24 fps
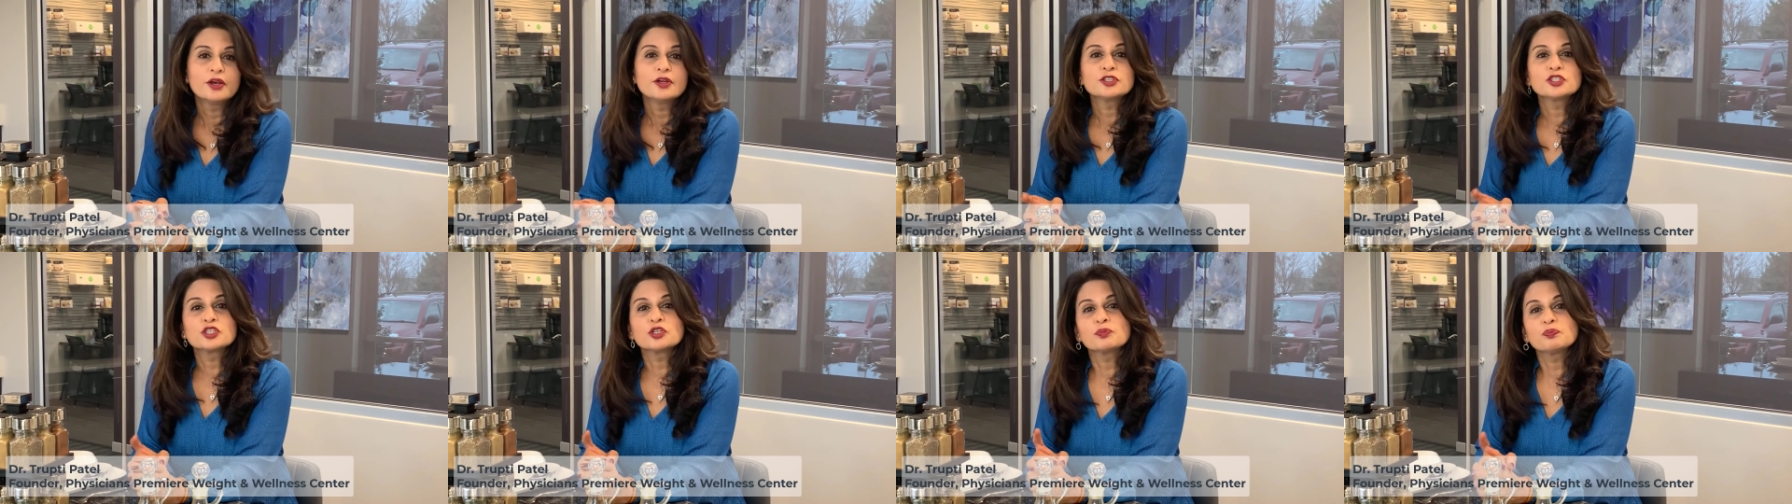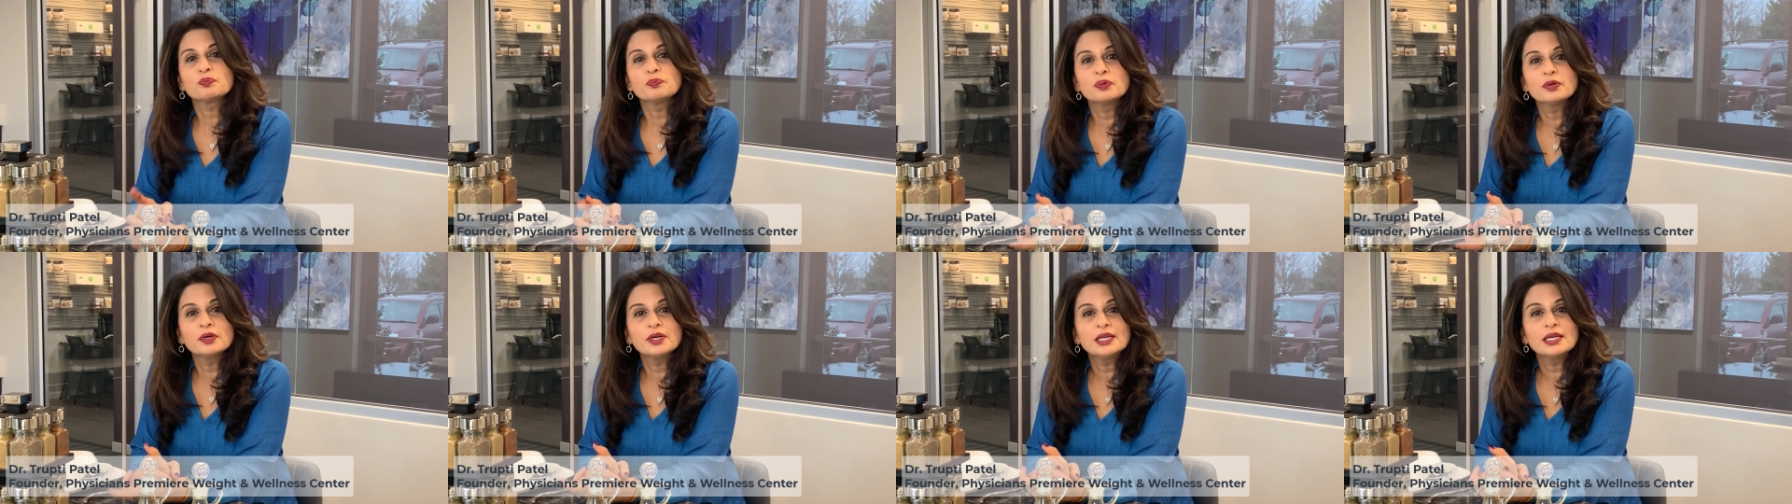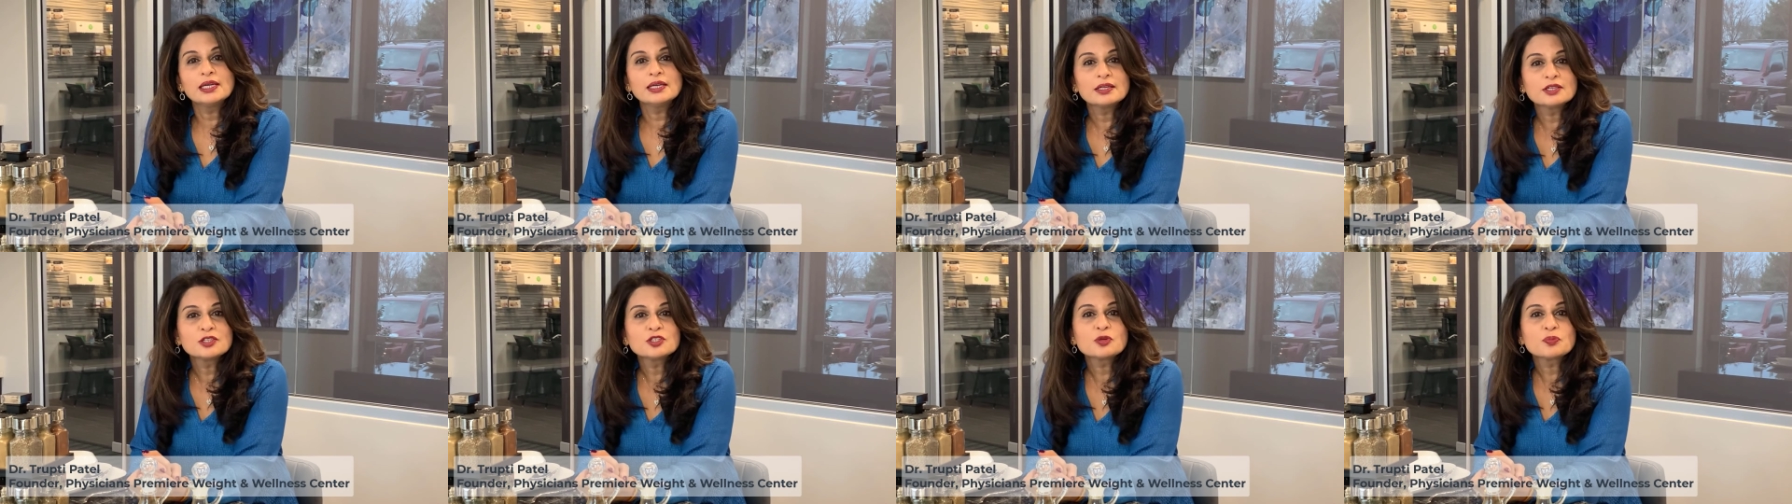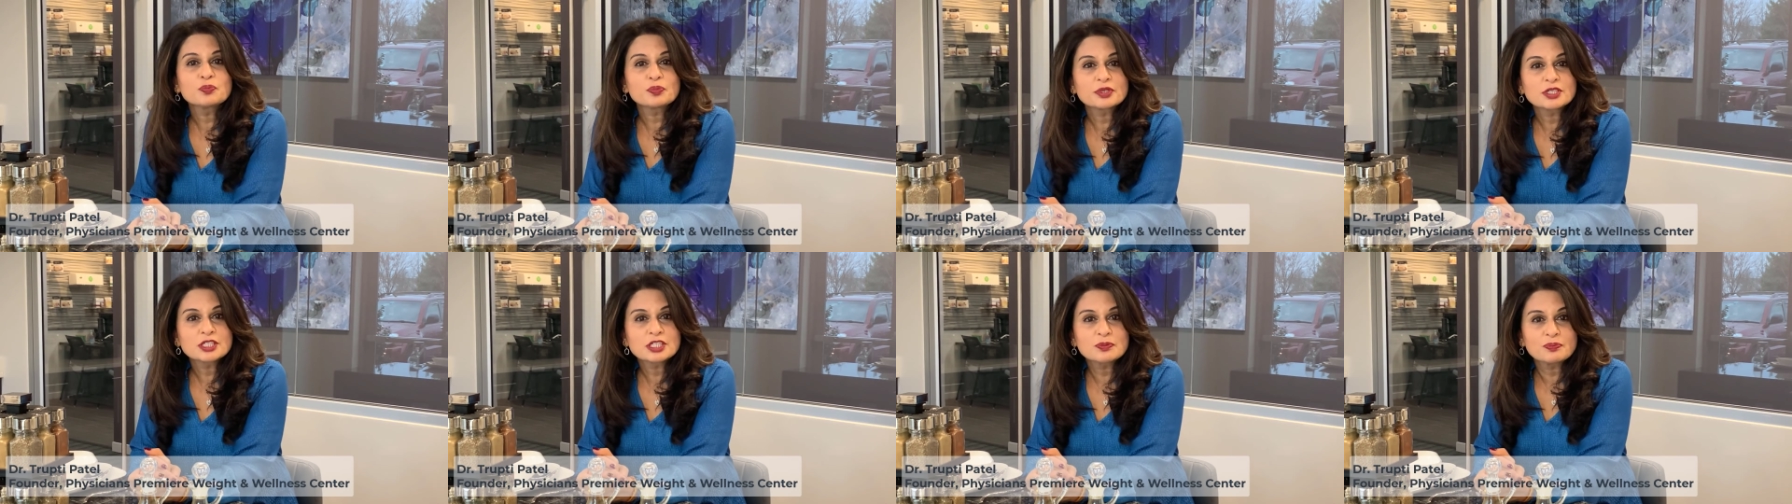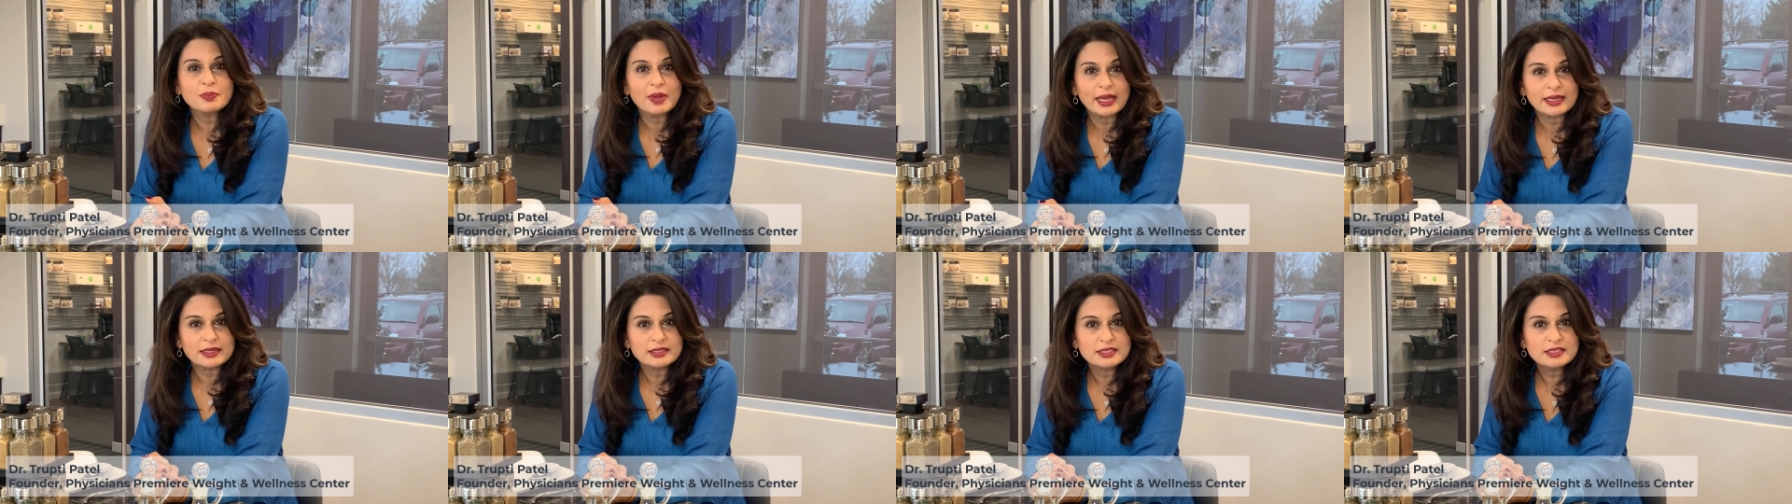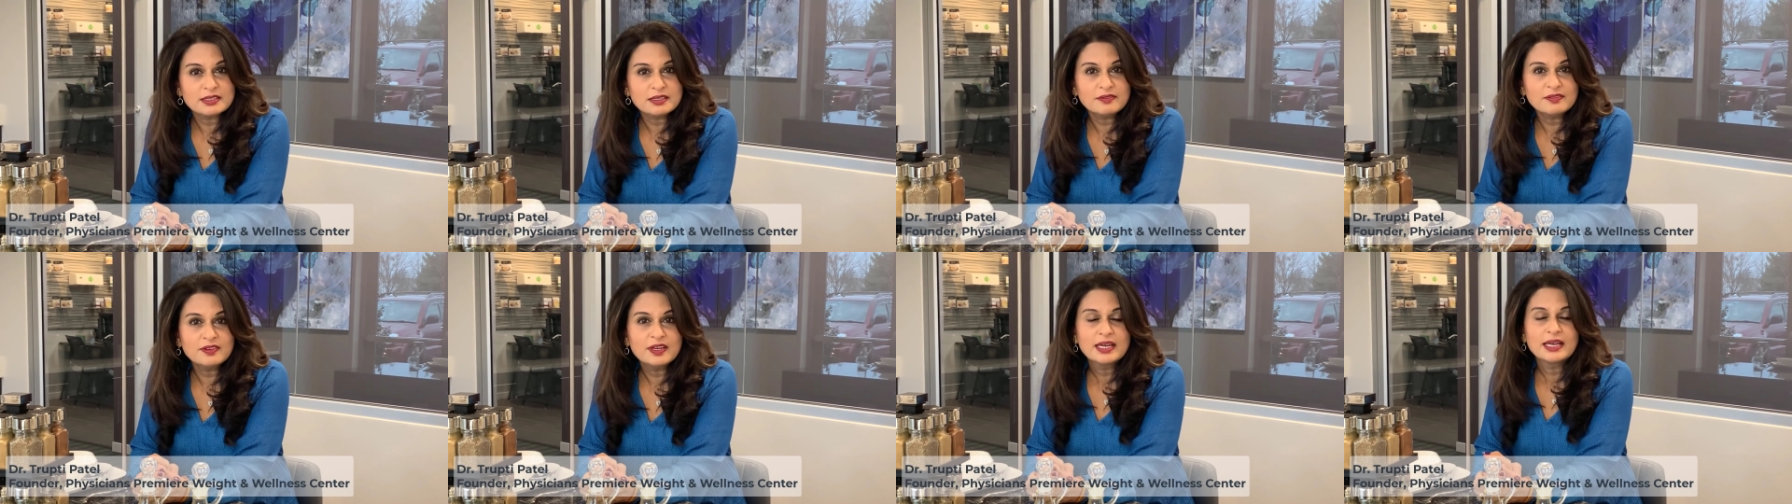To put it into
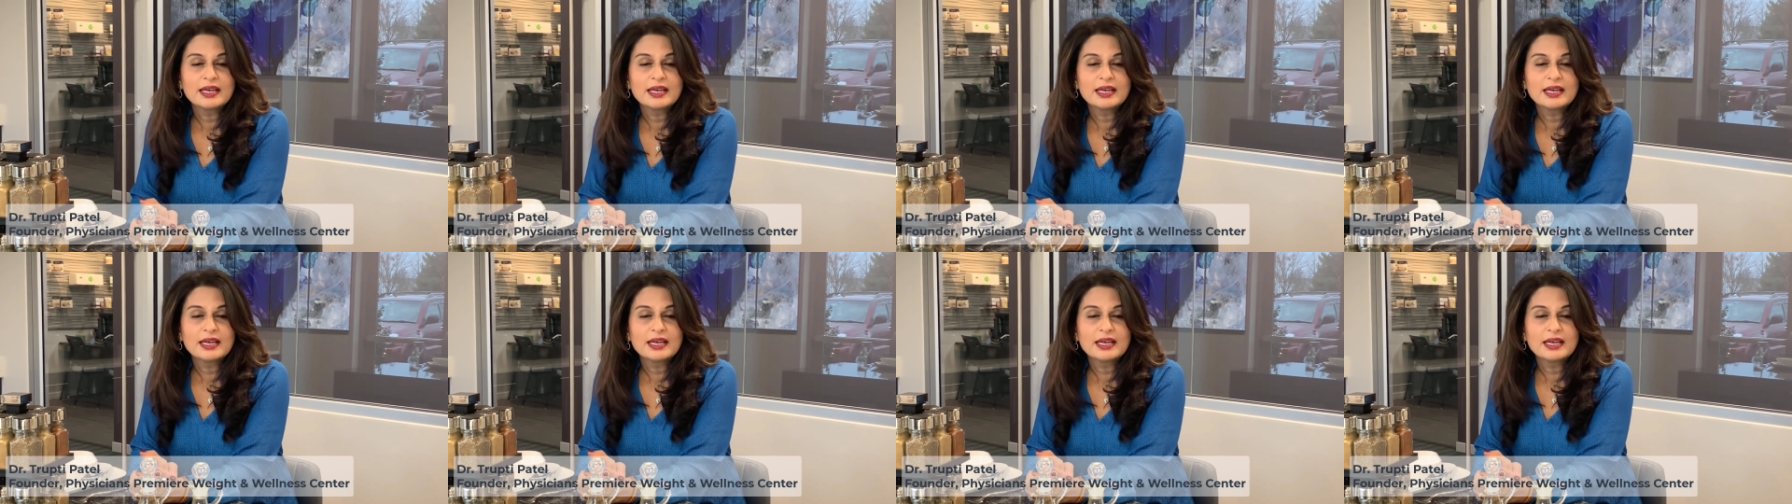perspective,